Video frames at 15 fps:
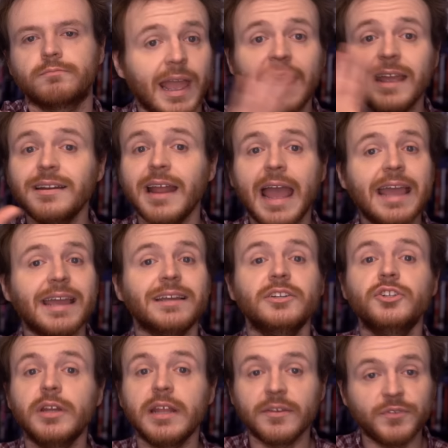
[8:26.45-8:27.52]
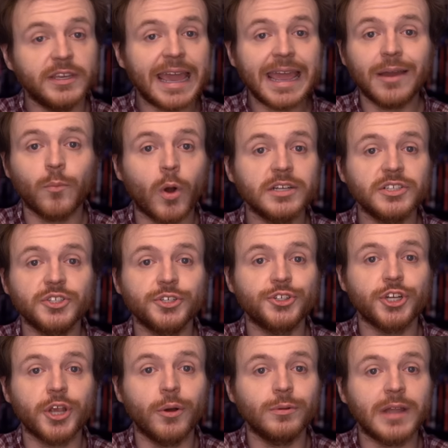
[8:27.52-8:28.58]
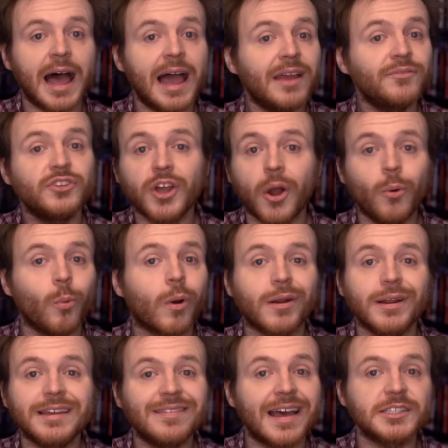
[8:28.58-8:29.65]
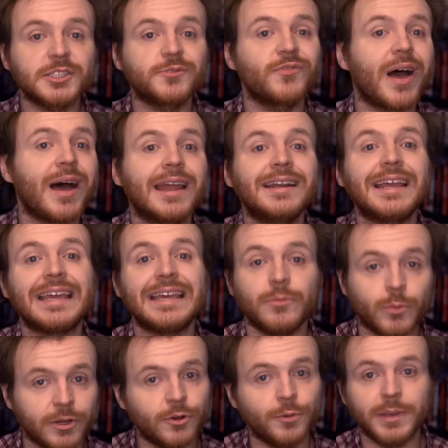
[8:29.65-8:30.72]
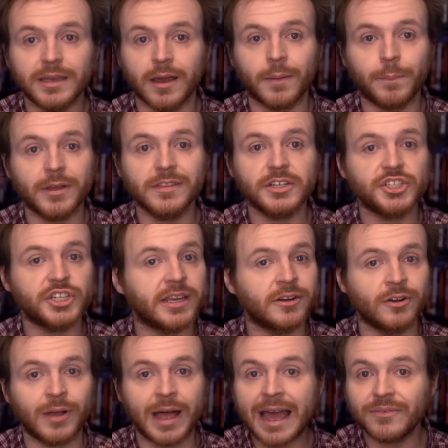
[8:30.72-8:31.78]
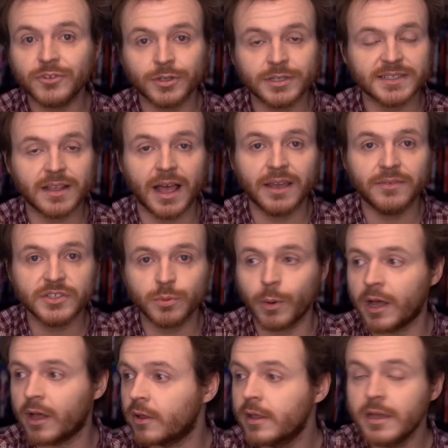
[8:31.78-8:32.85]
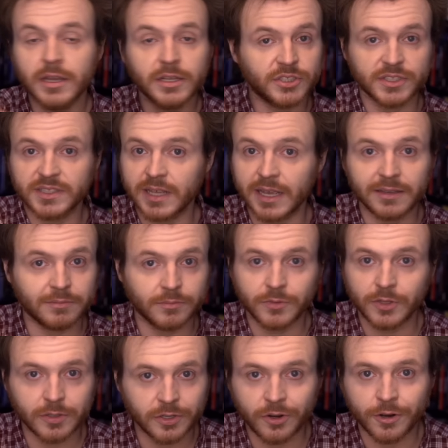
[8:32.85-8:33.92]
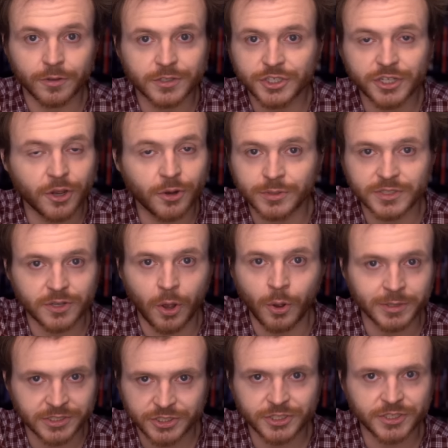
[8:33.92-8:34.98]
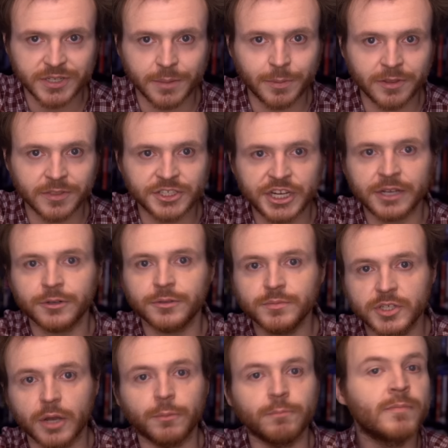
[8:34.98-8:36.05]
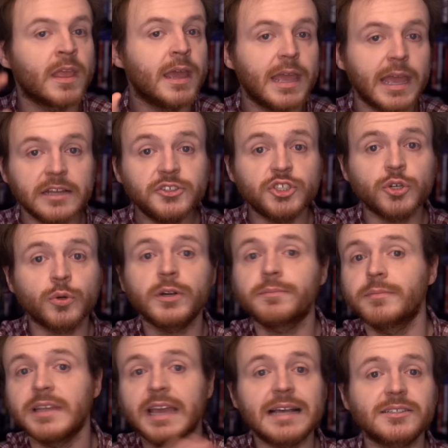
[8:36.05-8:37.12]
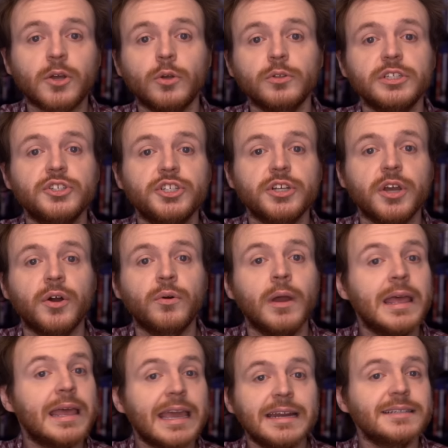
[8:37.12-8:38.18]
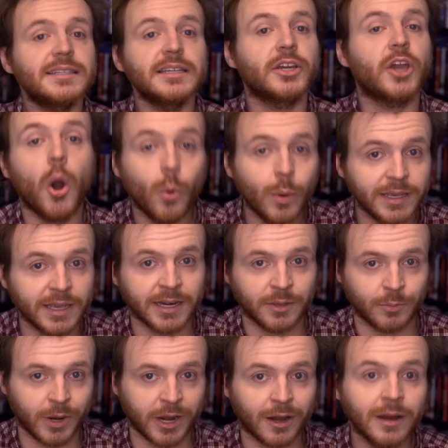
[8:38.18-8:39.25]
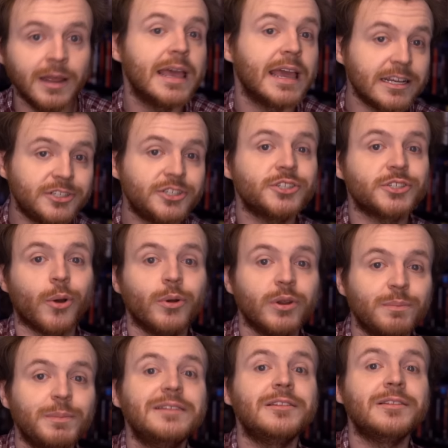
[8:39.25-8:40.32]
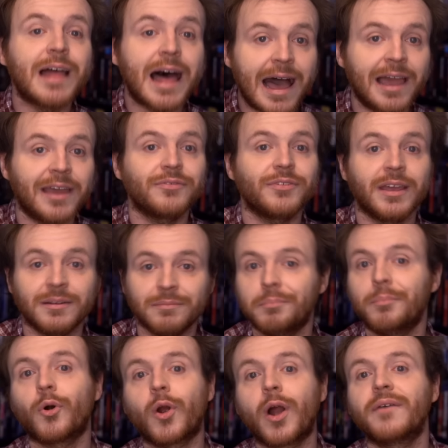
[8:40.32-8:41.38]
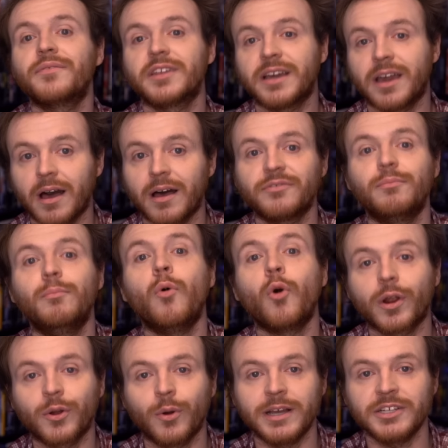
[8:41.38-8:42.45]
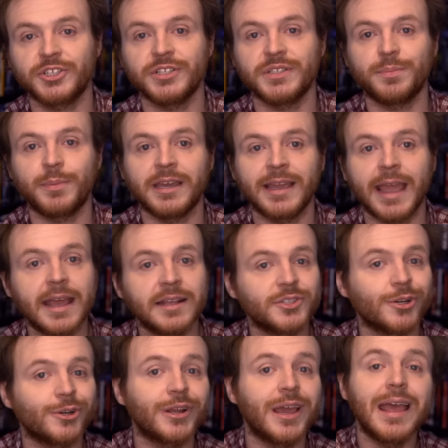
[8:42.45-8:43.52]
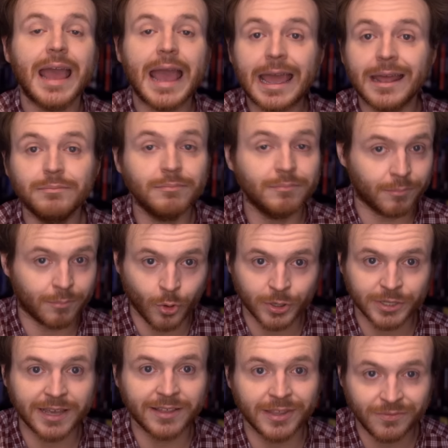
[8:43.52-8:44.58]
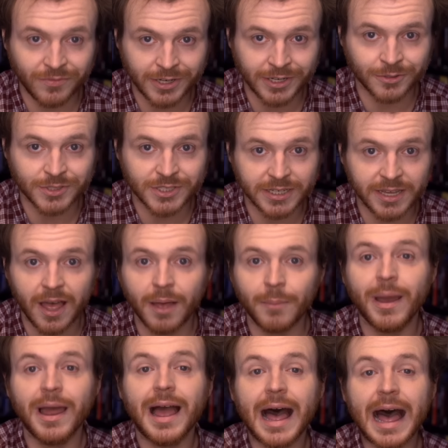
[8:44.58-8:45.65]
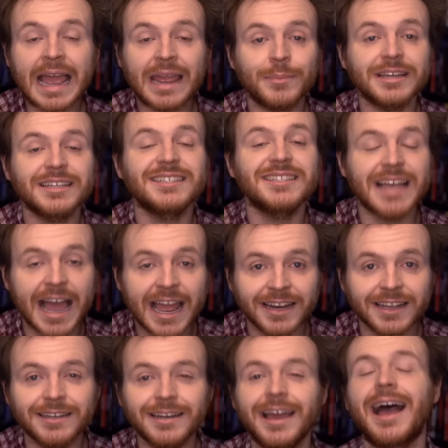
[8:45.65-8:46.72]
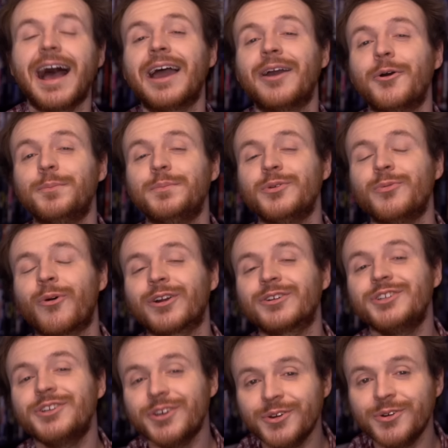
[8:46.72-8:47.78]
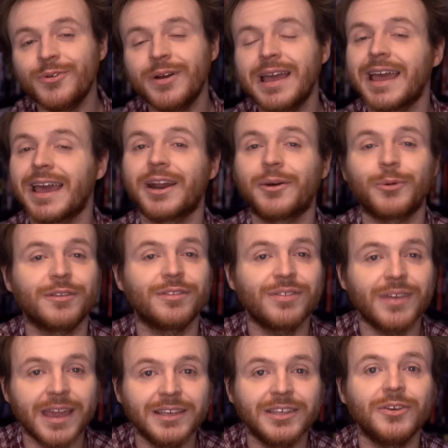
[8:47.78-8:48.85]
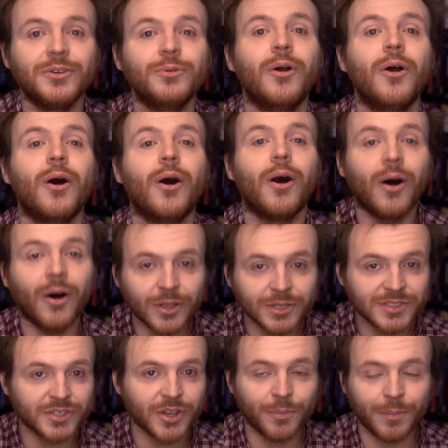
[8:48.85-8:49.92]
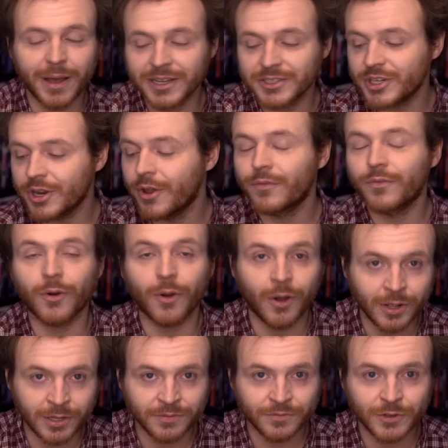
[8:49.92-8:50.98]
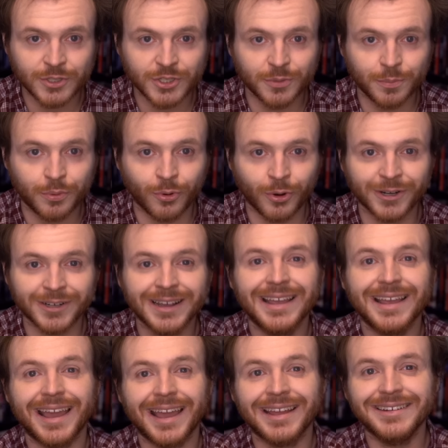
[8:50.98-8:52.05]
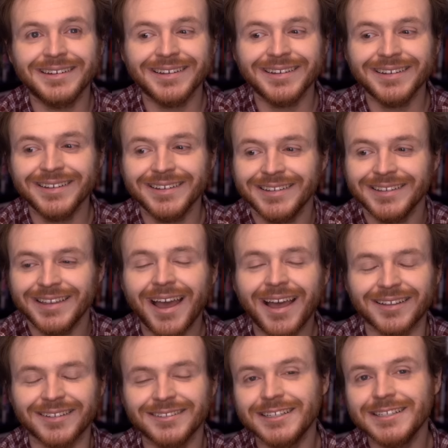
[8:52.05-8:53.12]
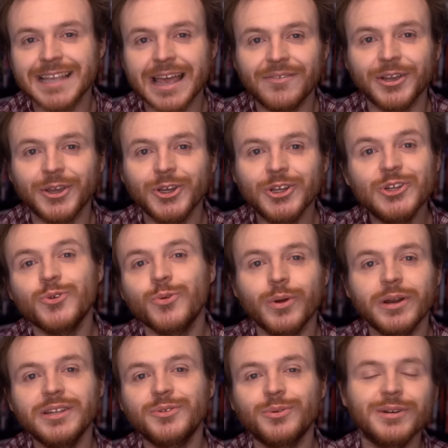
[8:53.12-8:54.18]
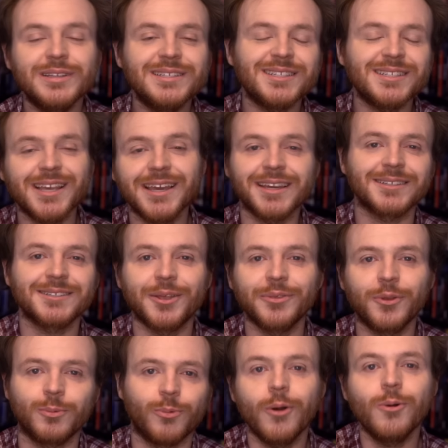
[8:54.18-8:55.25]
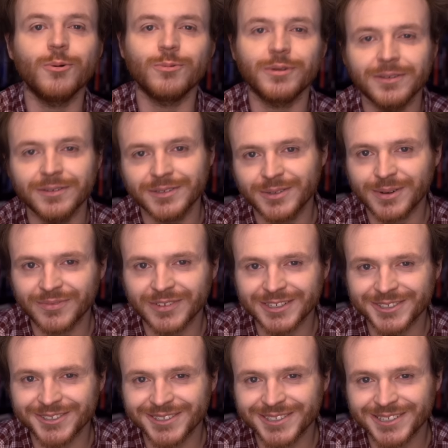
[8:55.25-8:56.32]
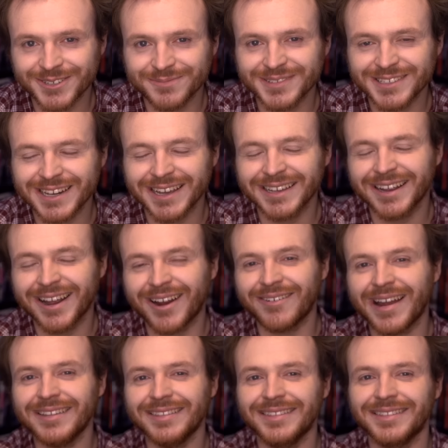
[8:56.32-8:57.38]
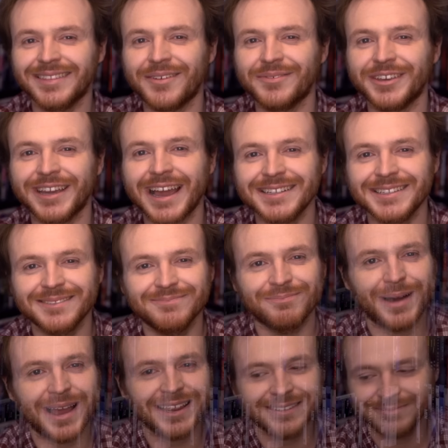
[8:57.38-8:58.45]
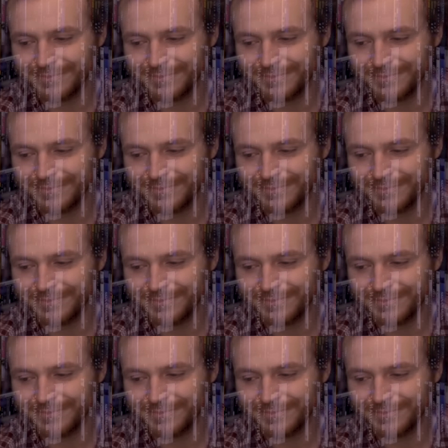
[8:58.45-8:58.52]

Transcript: And hey, if you can't watch the show live, don't worry, that's fine. It will be up on the channel after it's live as well, just like, the show is always just up on the channel. So, in short, the Ask Colton show, it isn't going anywhere. It's just going to be live and more off the cuff, more questions being answered, and more daily videos to come. I'm excited. I hope you are too, and I want to thank you all so much for all of your support. And let's have a good 2026 on the road to Avengers Doomsday. All right. Love you guys. Bye.